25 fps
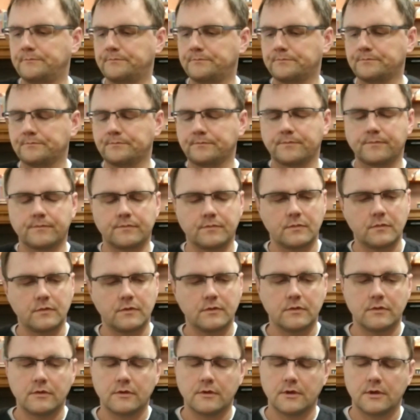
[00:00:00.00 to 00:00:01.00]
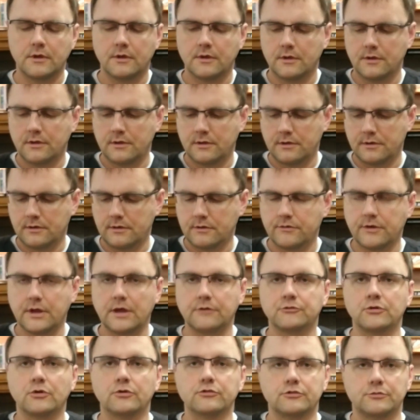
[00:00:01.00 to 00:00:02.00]
I think
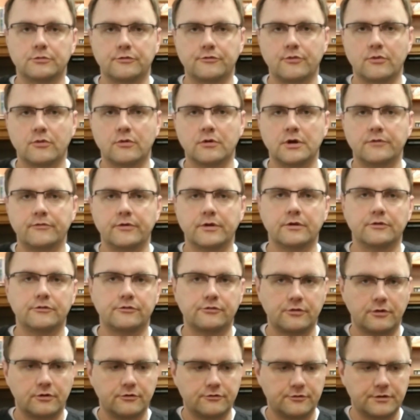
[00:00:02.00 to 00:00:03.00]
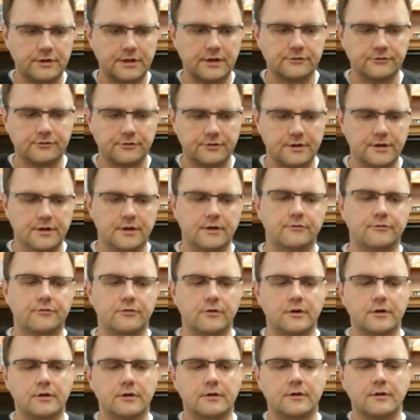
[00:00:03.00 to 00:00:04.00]
I've told you before, every good surgeon has a knife,
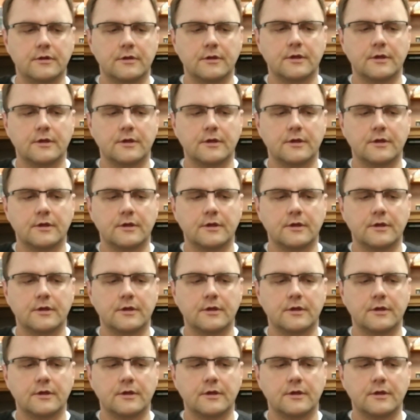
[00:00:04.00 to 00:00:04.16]
right?